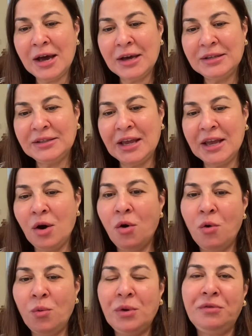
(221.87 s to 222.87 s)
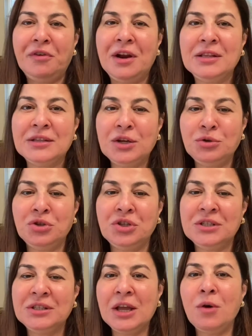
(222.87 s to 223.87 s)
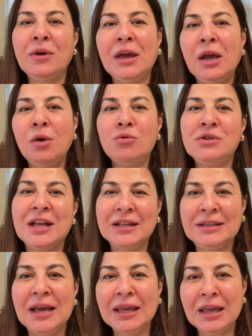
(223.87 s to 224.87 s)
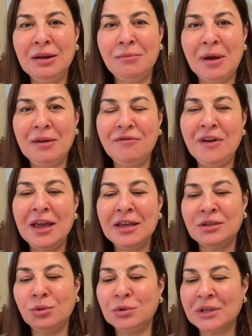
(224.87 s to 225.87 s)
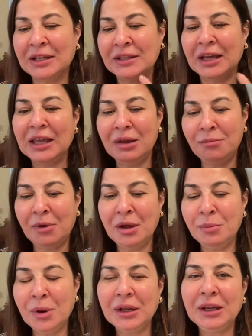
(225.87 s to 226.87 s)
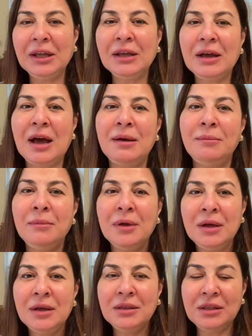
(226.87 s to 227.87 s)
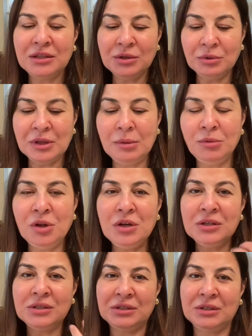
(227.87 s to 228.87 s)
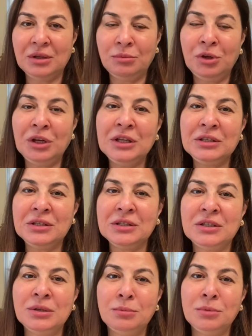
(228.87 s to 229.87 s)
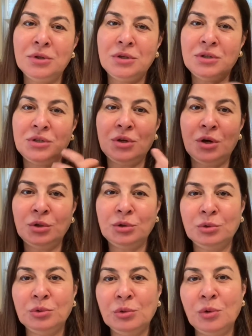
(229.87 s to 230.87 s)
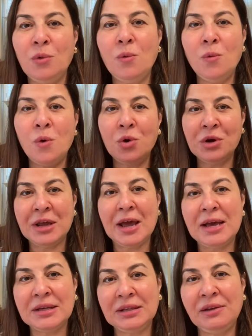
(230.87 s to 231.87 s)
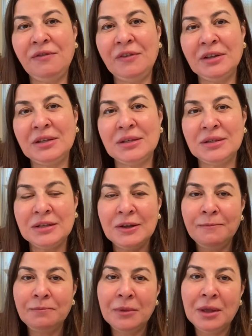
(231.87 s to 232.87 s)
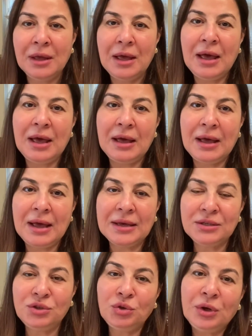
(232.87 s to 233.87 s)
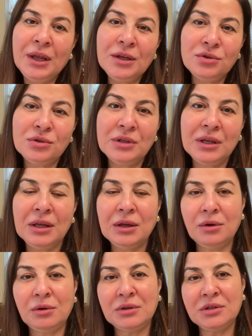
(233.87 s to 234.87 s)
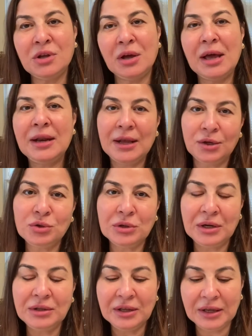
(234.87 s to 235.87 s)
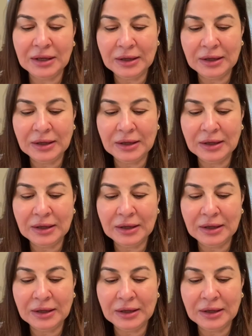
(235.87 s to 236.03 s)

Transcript: say, oh, we're friends. I should just say, okay, who's attacking my face, who's attacking my body? So the immune system start to work as if it is a strange thing, or it's not a natural thing.